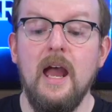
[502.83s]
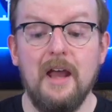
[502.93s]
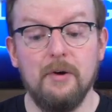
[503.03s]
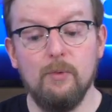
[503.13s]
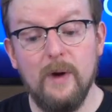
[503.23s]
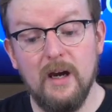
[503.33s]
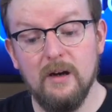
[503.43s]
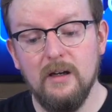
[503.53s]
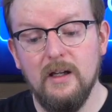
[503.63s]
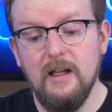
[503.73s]
And our
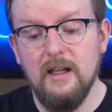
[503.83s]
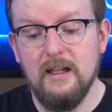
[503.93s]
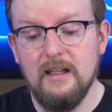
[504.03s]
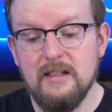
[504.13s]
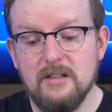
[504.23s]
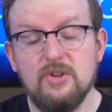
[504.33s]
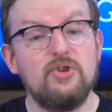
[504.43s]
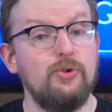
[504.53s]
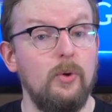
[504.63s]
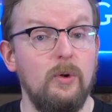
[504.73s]
rare is
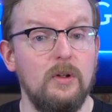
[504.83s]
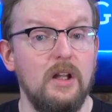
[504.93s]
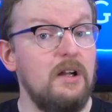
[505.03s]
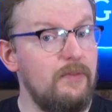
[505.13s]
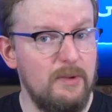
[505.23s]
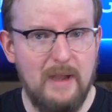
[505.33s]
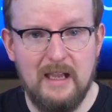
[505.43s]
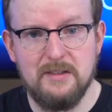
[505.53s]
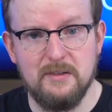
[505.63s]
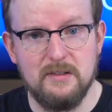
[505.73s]
Scroll of the
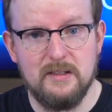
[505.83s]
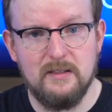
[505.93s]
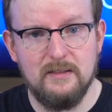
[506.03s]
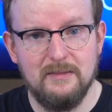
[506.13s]
Masters.